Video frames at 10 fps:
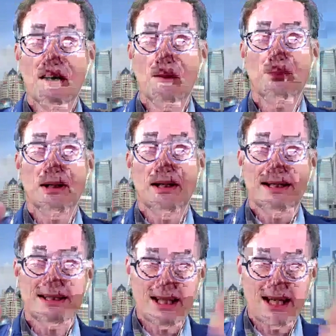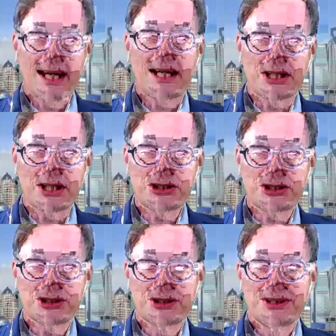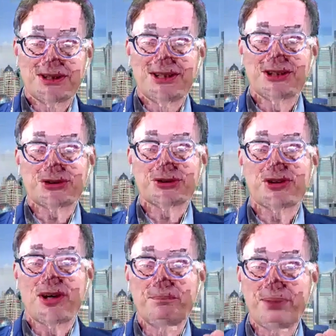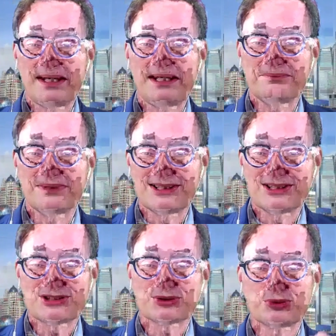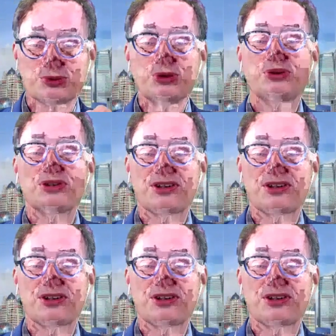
But cash is and payment is the root of